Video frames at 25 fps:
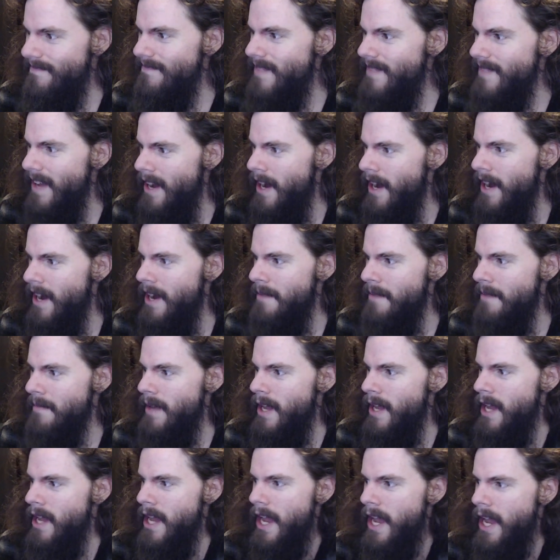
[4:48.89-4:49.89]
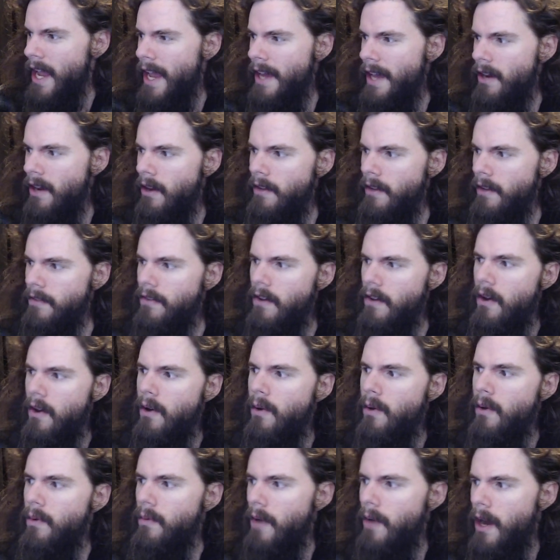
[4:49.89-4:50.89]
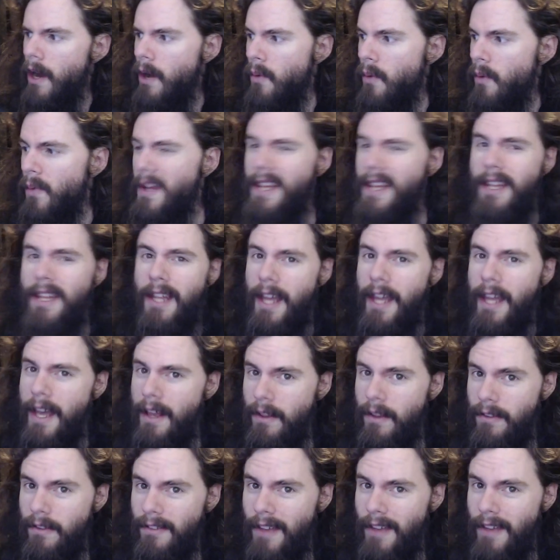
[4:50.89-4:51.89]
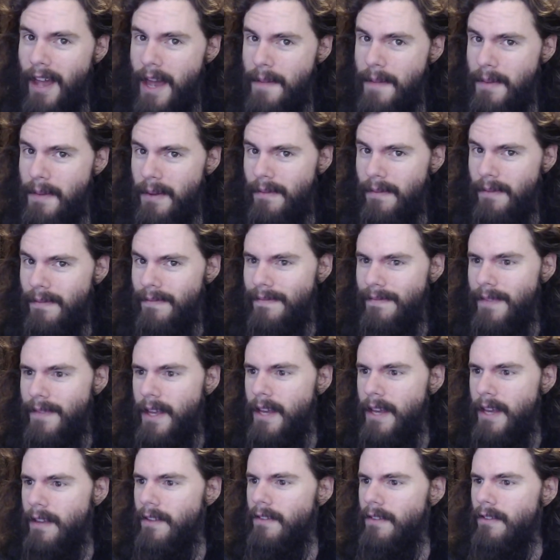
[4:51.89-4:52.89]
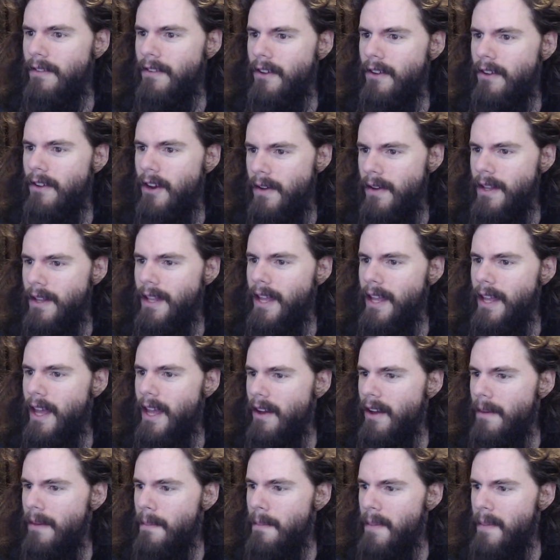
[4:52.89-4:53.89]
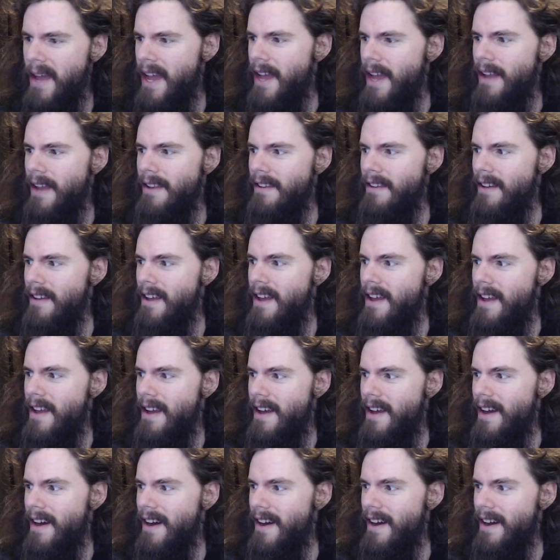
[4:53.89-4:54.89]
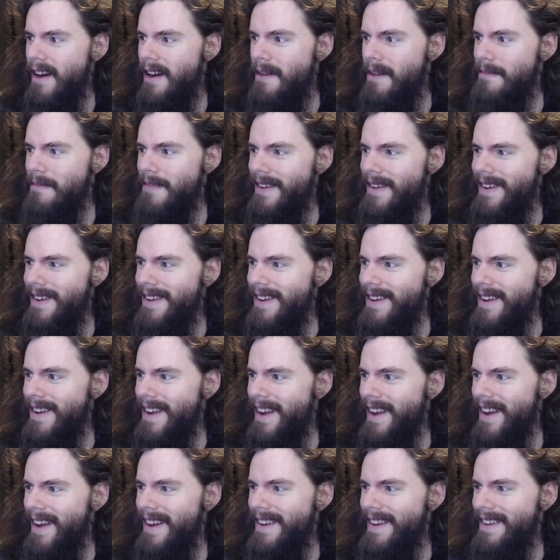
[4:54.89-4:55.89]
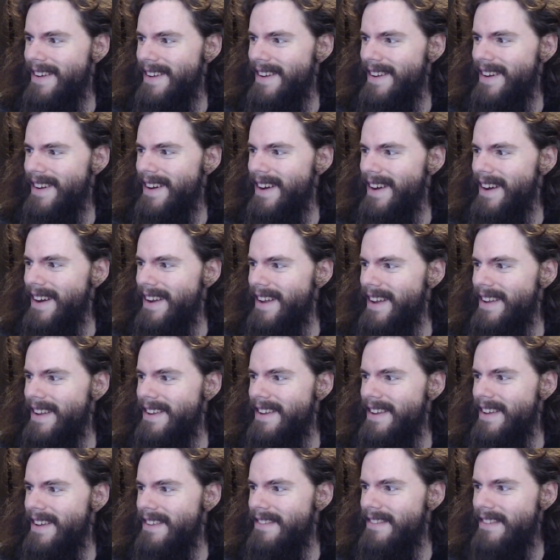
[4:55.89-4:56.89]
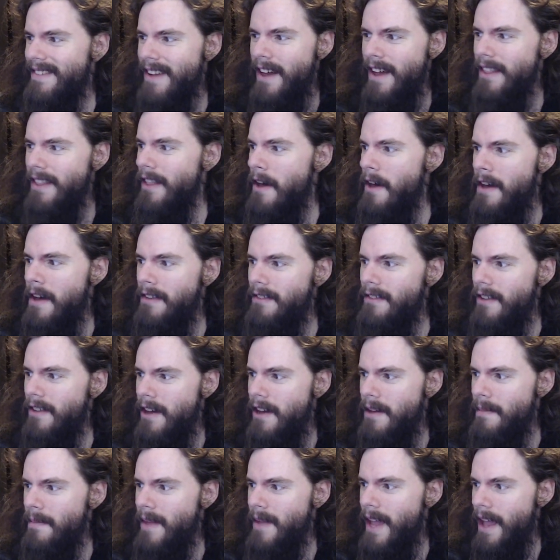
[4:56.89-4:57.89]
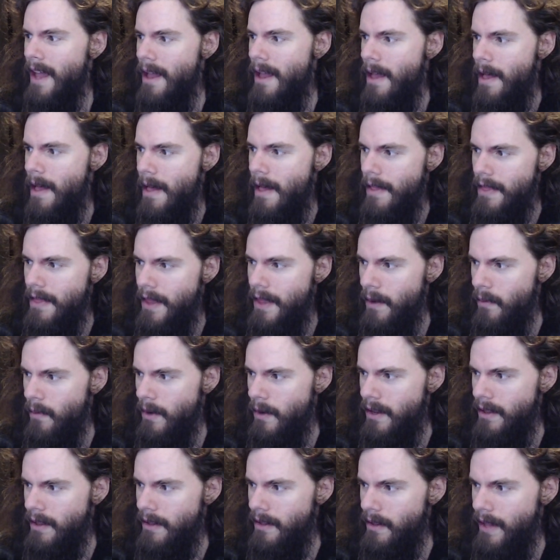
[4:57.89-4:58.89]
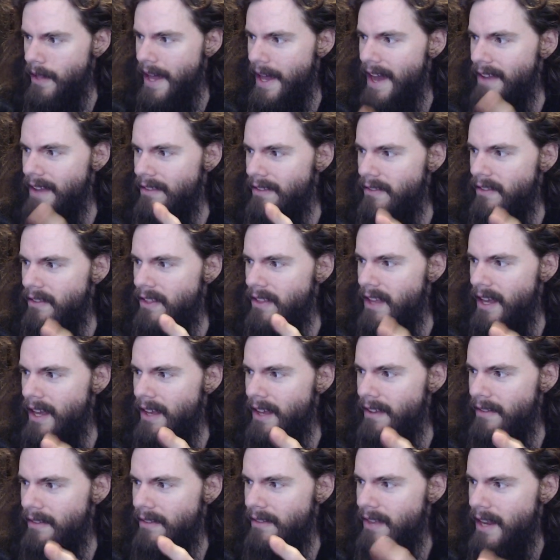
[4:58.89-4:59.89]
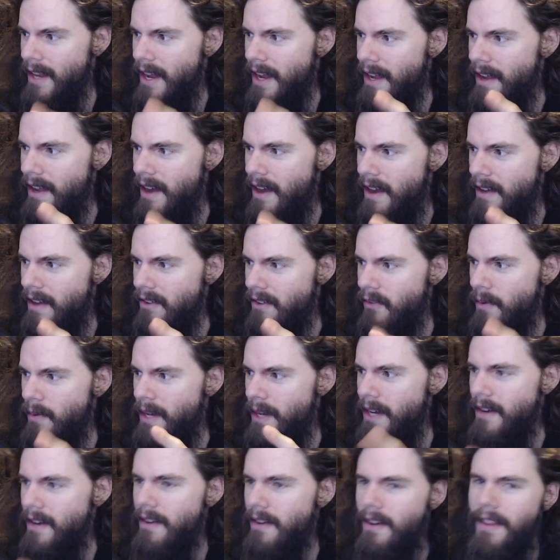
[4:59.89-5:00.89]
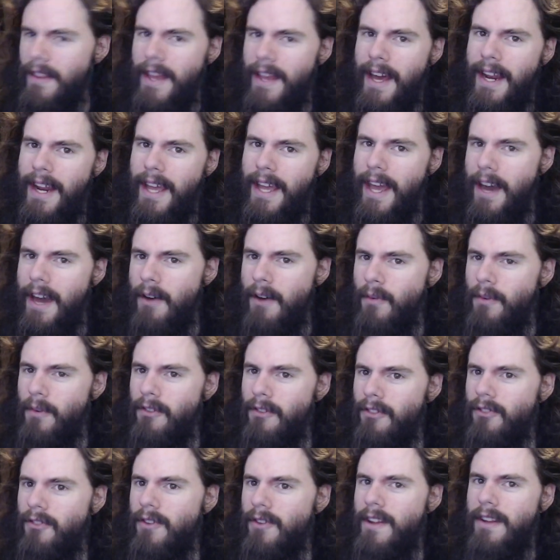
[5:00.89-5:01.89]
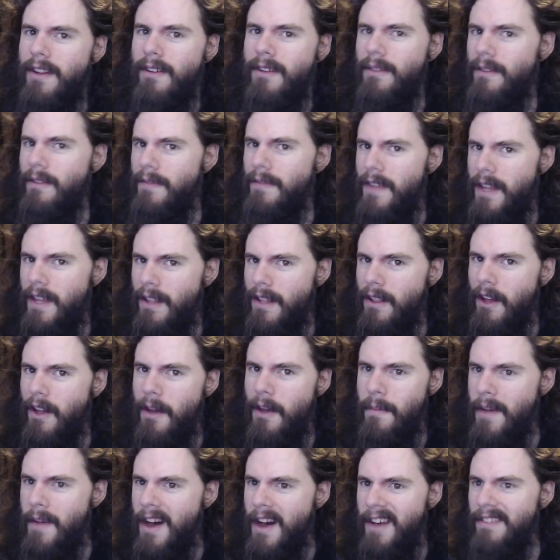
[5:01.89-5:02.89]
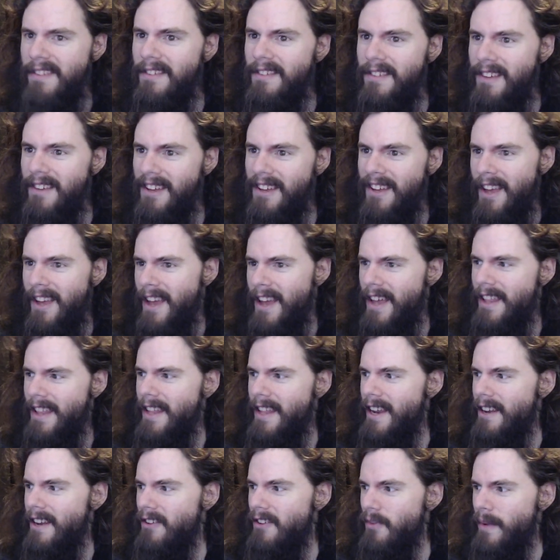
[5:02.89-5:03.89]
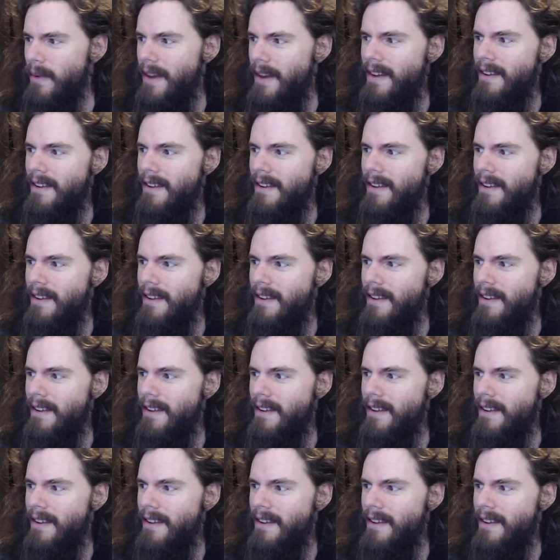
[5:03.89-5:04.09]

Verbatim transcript: Um, and also, uh, Weekly Hellscape is currently banned. Um, and I, it, it's not lost on me that one of the last things that I uh, tweeted on that account was critical of Elon Musk, and that I tweeted a